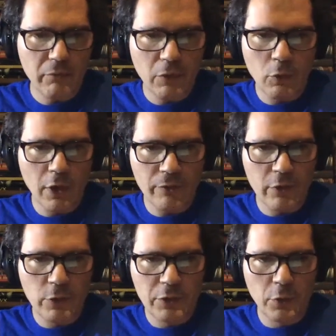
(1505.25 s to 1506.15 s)
Whatever
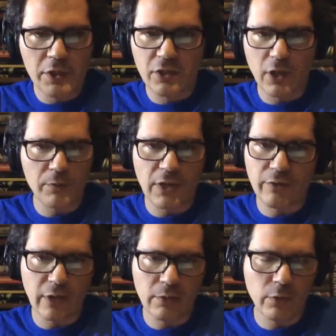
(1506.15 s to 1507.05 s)
we do, it's going to be
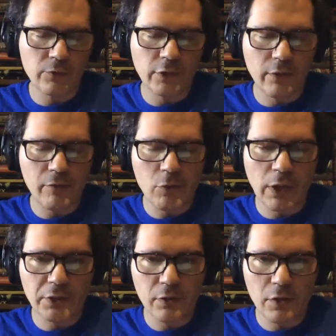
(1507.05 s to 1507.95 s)
available for
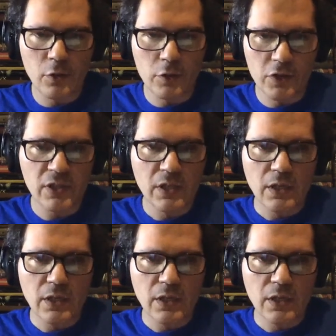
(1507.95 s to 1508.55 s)
everyone to use.